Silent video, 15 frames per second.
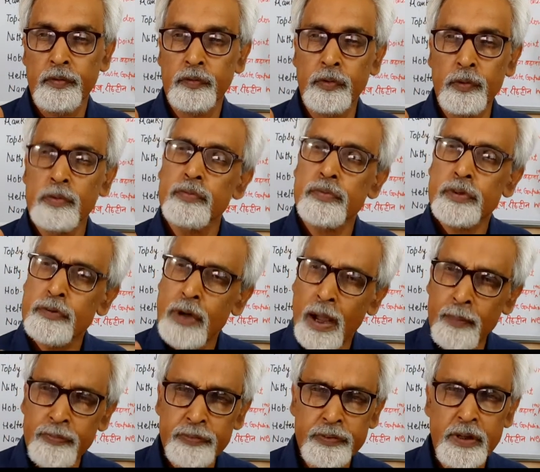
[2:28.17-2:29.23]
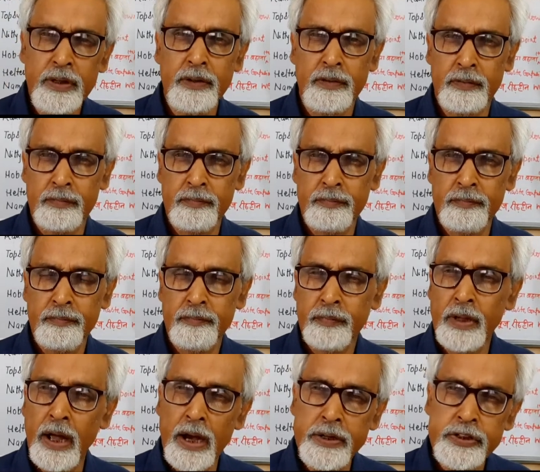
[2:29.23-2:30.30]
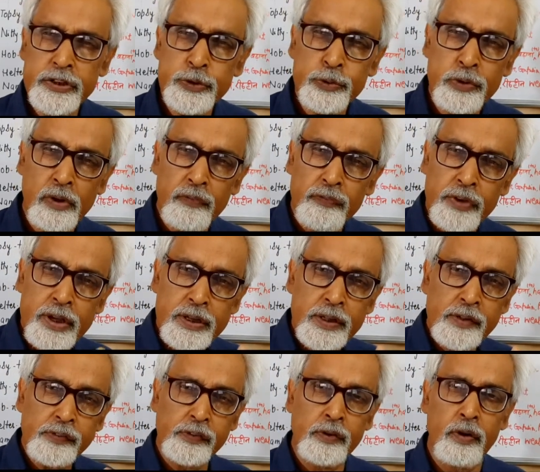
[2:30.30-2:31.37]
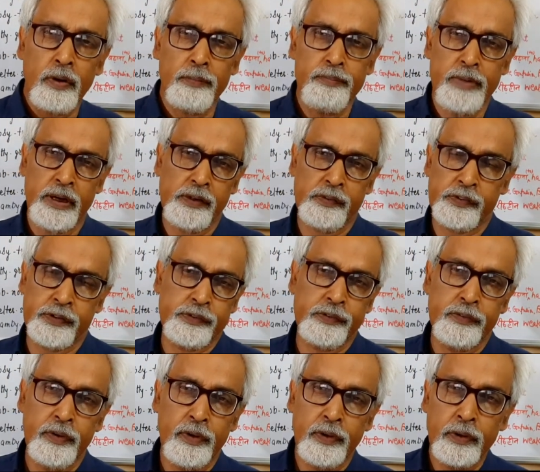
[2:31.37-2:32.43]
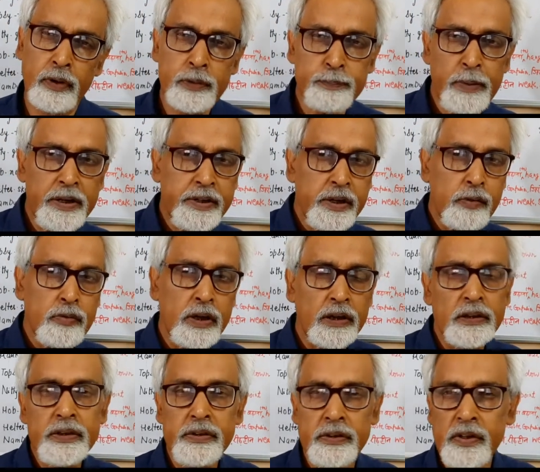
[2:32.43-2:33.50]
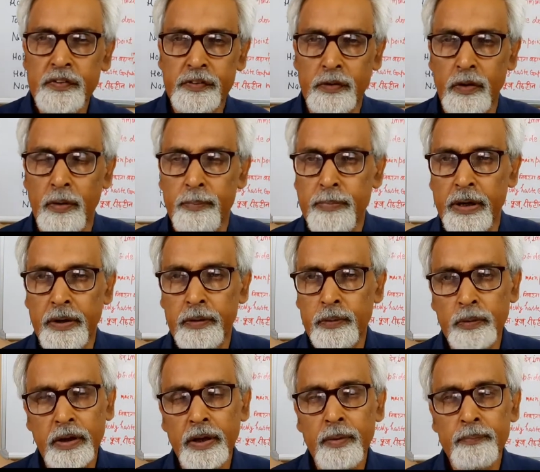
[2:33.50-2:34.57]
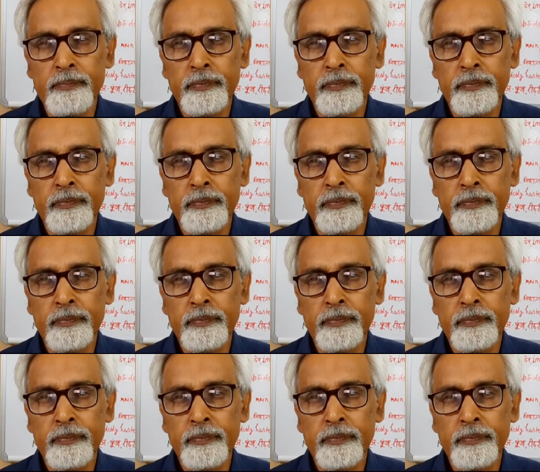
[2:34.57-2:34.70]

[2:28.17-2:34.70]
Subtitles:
So you have seen the attitude of various governments, not particularly this government, okay?